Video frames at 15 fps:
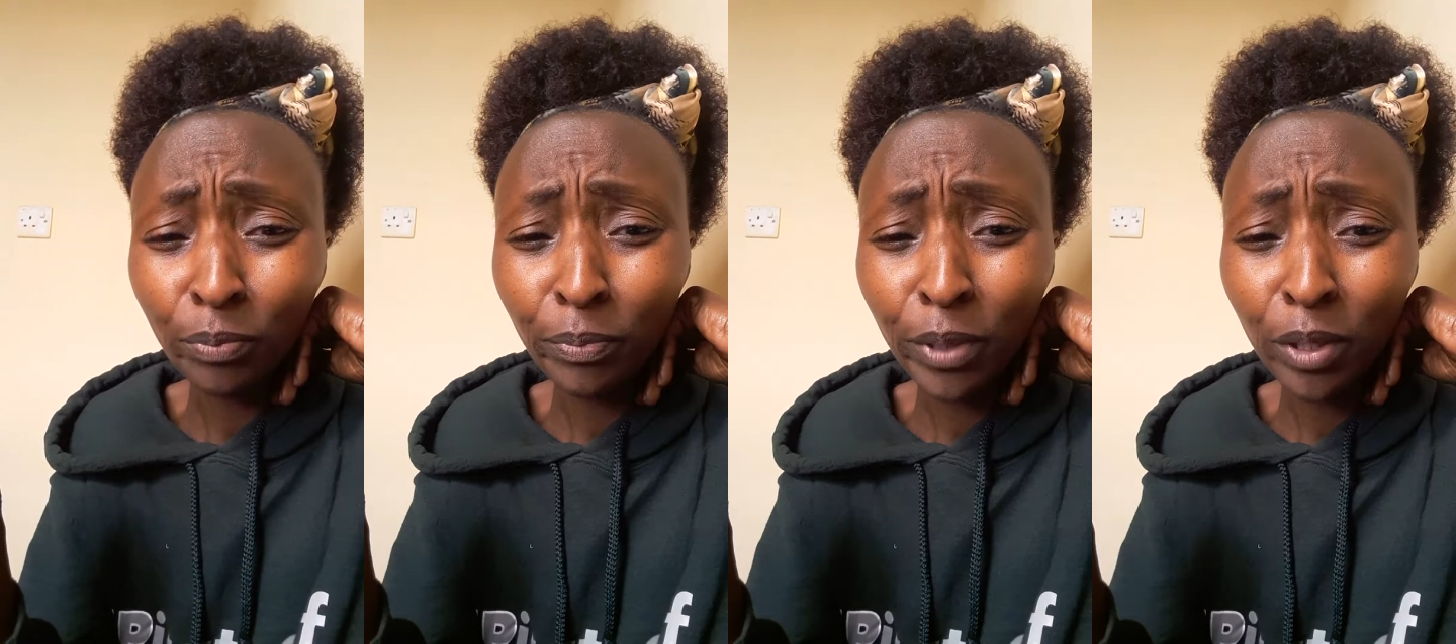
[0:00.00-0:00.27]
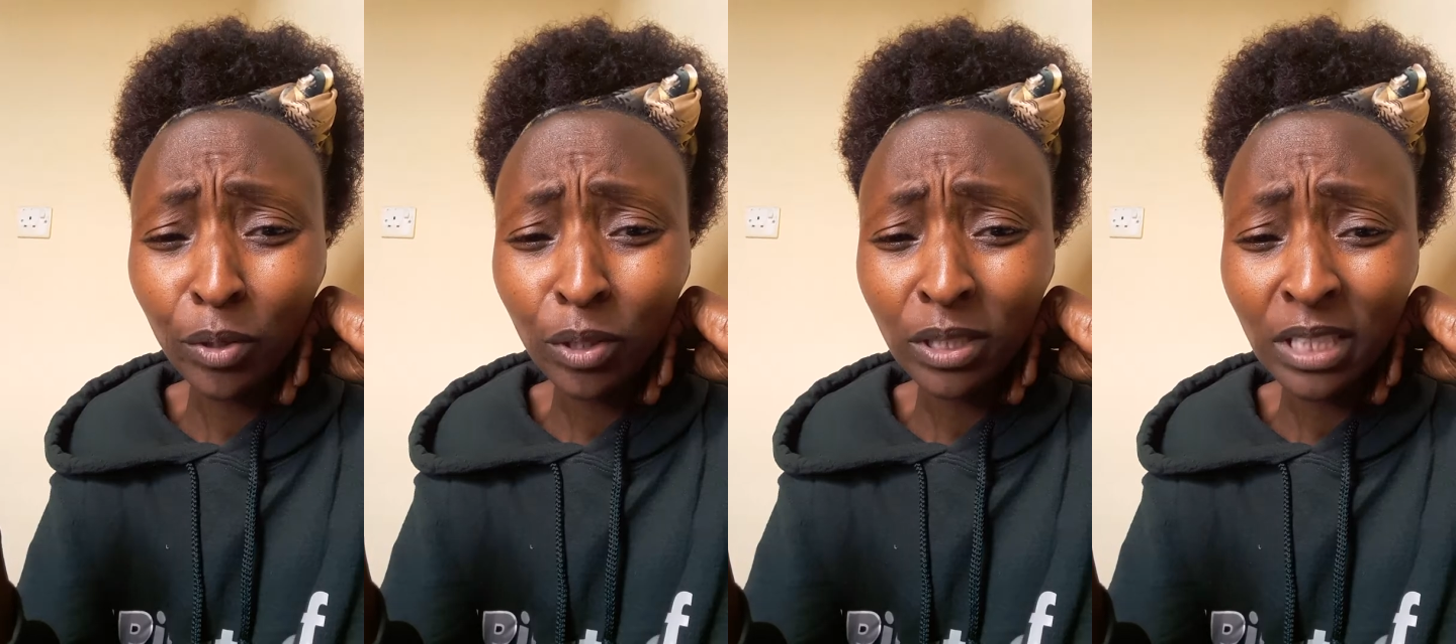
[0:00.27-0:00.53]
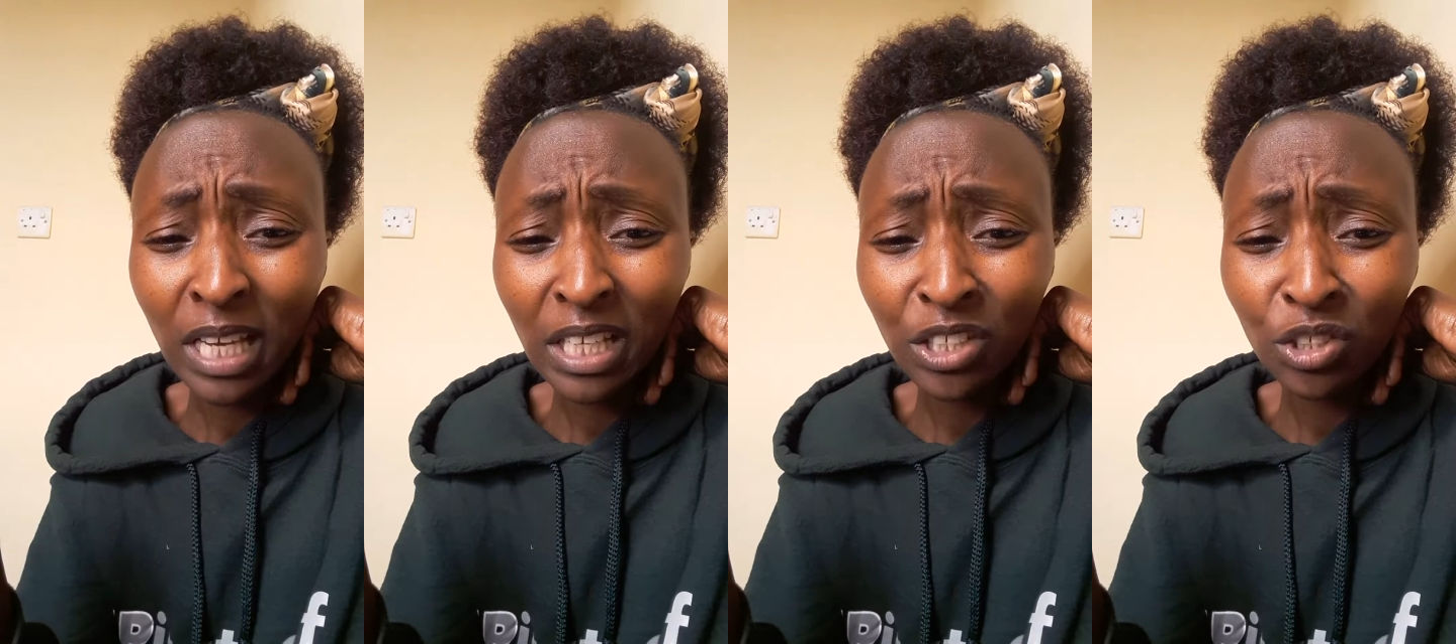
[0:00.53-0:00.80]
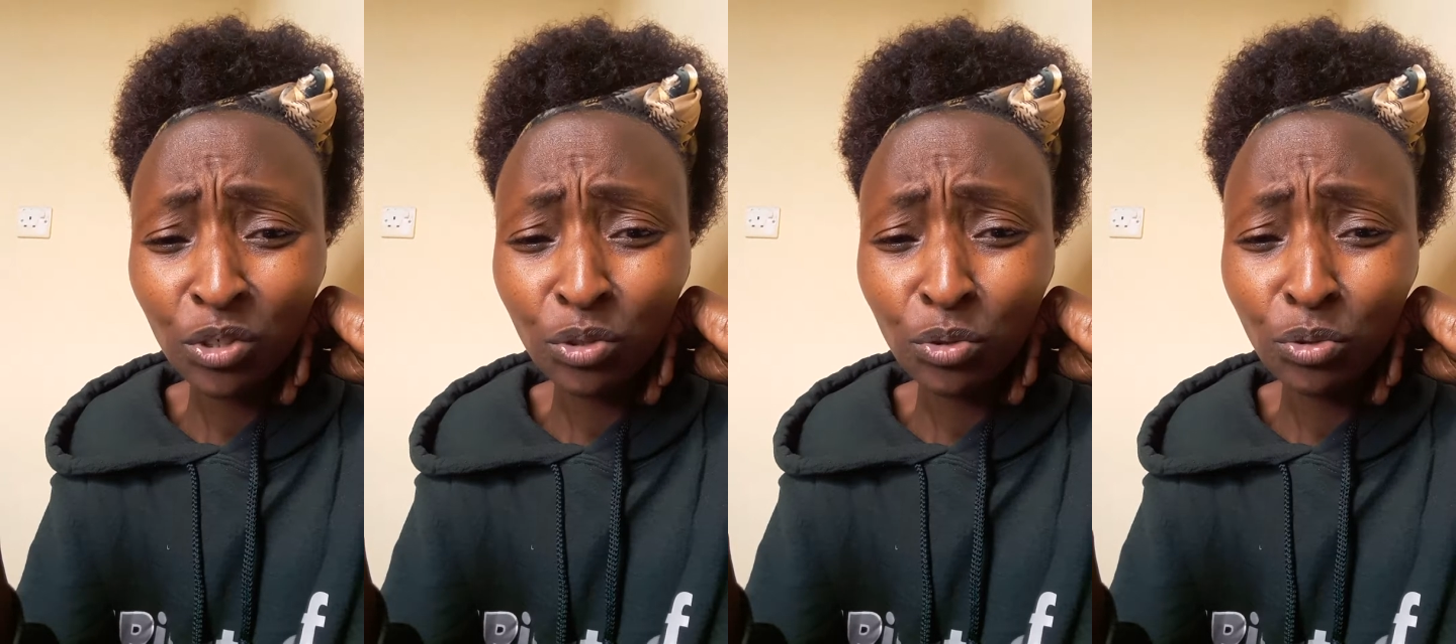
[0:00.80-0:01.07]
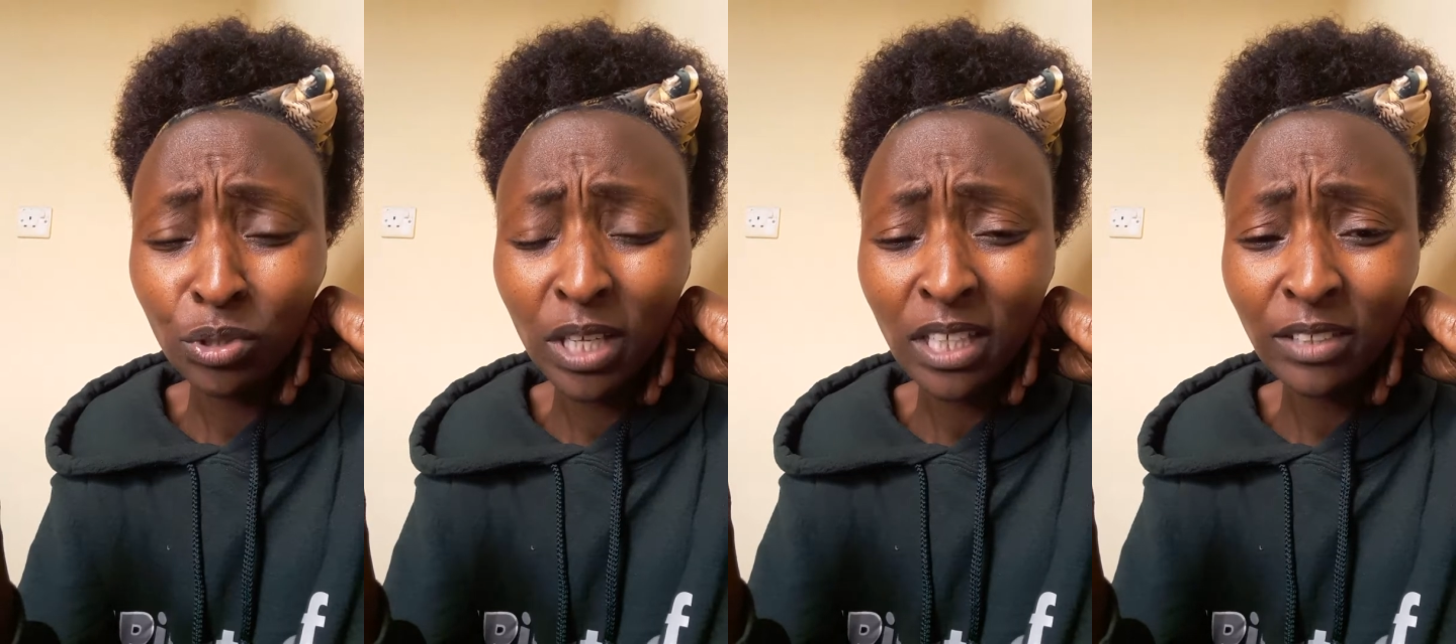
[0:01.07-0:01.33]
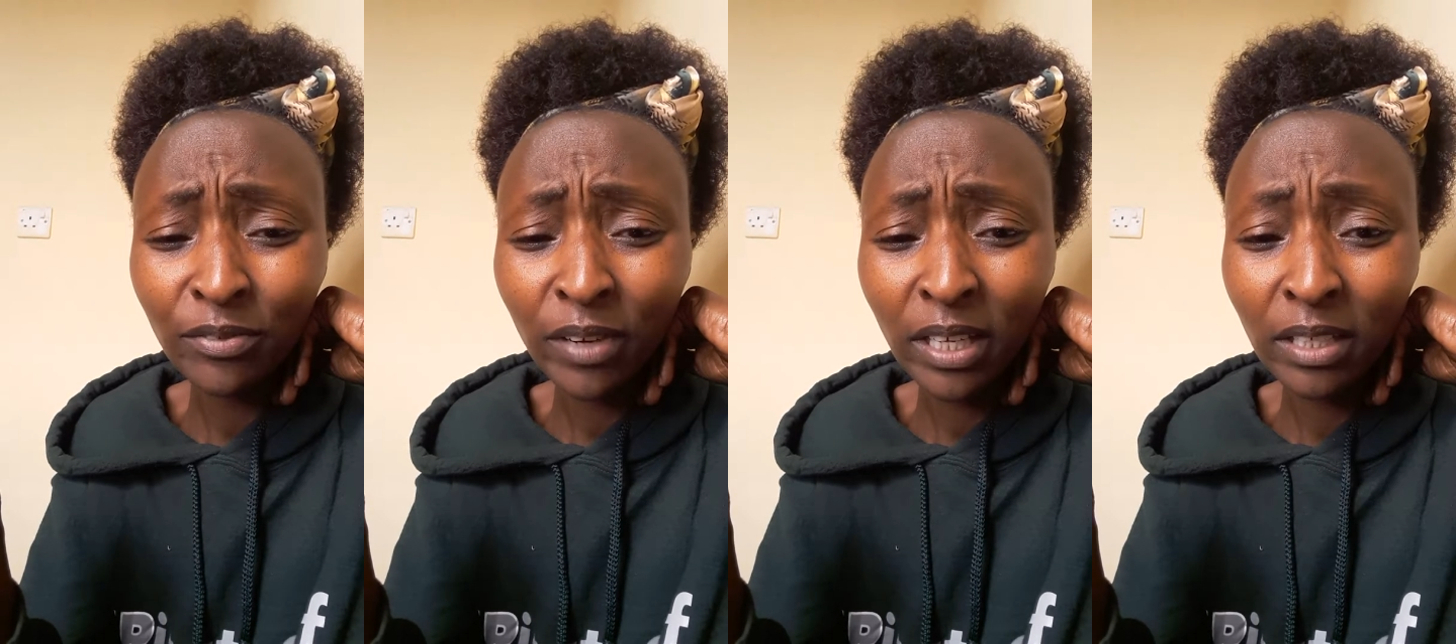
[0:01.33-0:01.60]
milk section, you
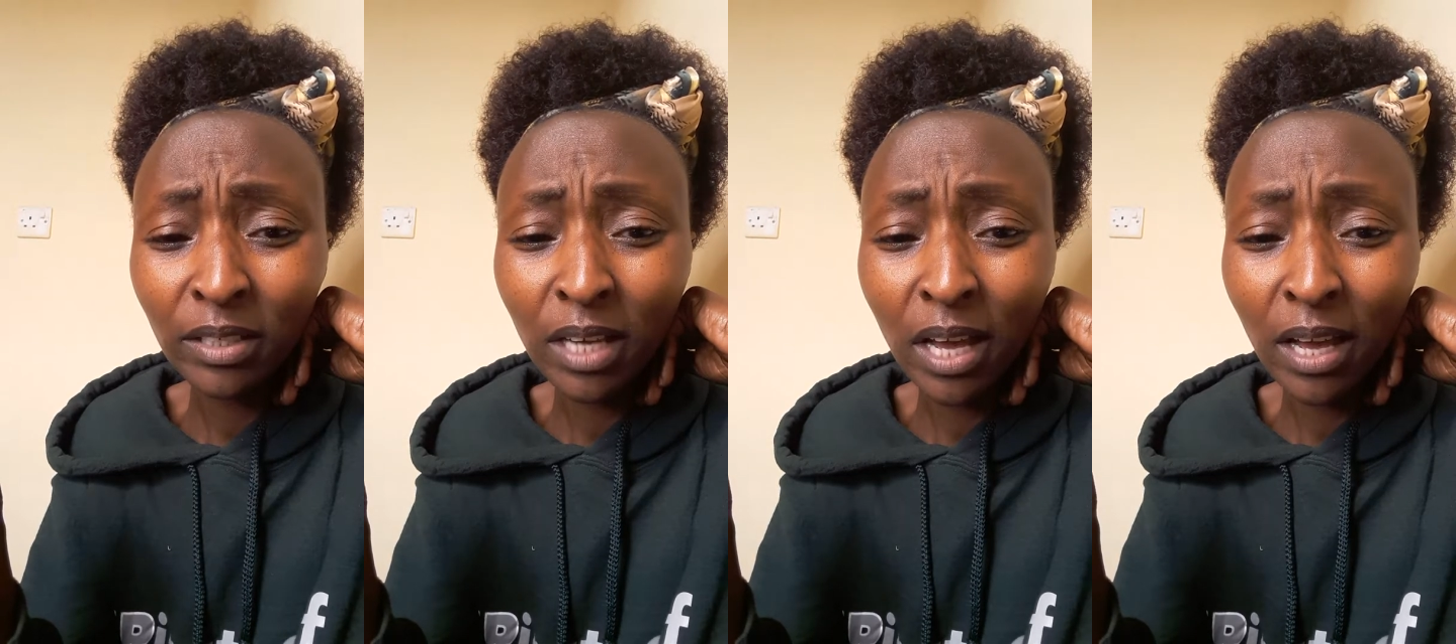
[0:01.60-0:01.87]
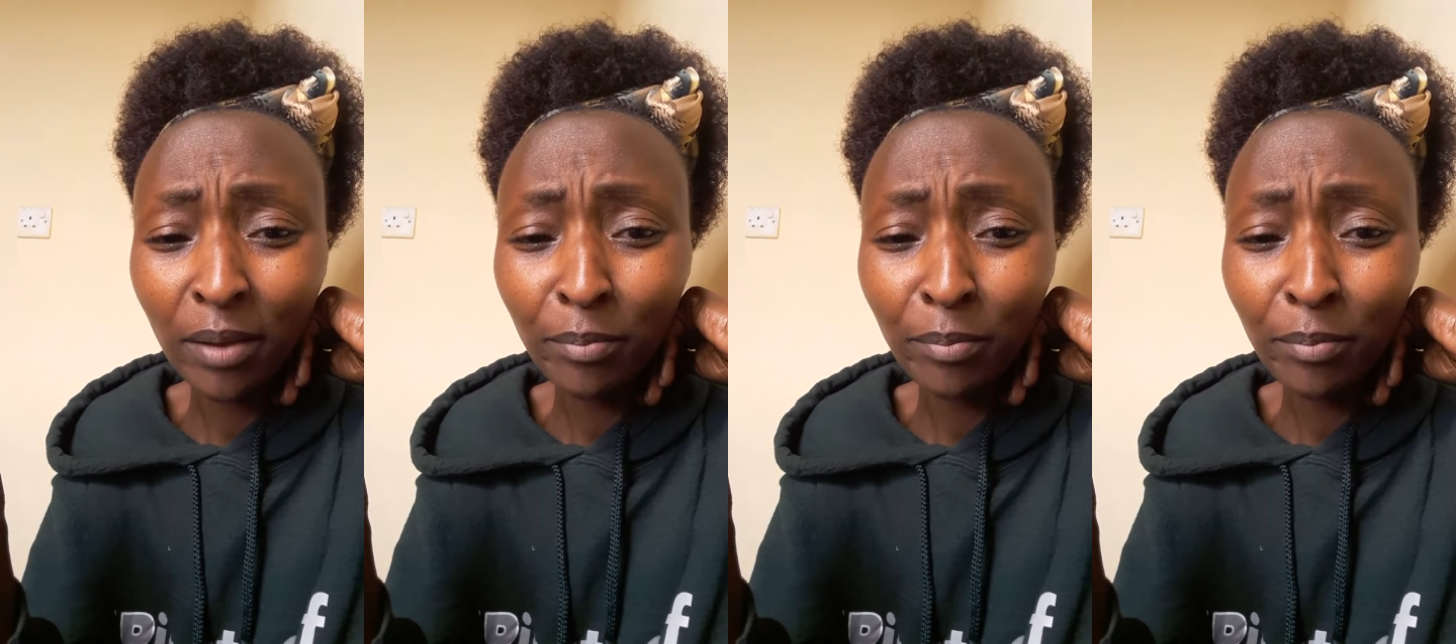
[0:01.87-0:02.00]
just find